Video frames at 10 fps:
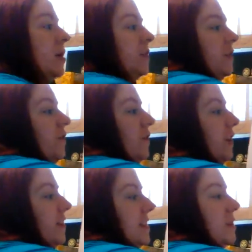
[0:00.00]
So for
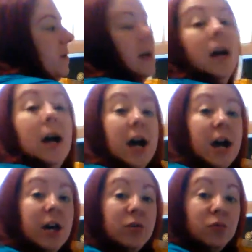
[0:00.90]
like this one,
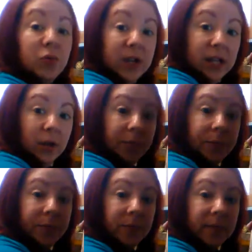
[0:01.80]
unreal,
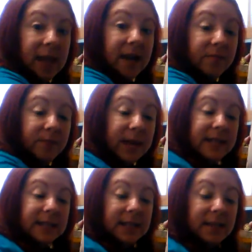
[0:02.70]
that
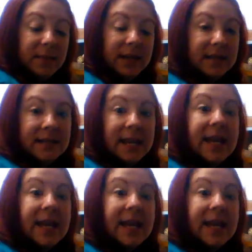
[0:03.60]
basically means